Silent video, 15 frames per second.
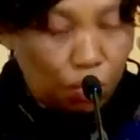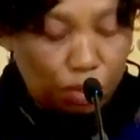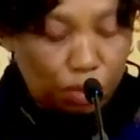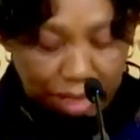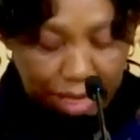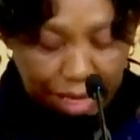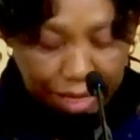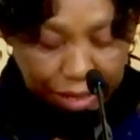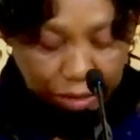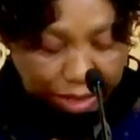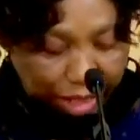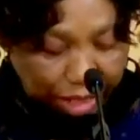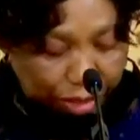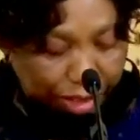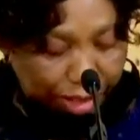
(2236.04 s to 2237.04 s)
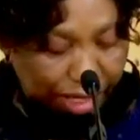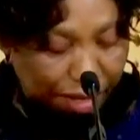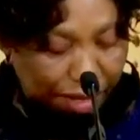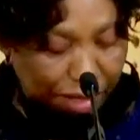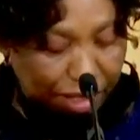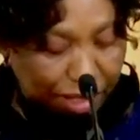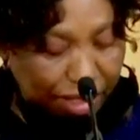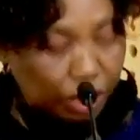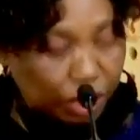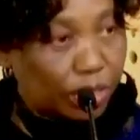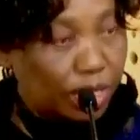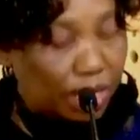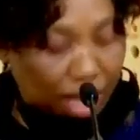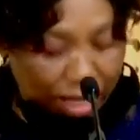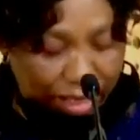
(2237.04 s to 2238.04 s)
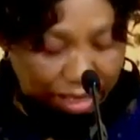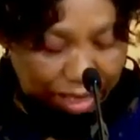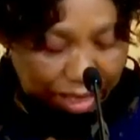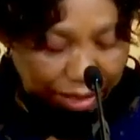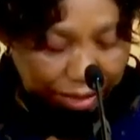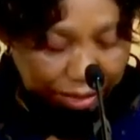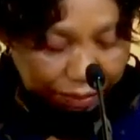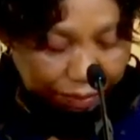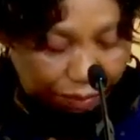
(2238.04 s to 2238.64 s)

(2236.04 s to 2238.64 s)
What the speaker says: with the Education Labor Relations Council,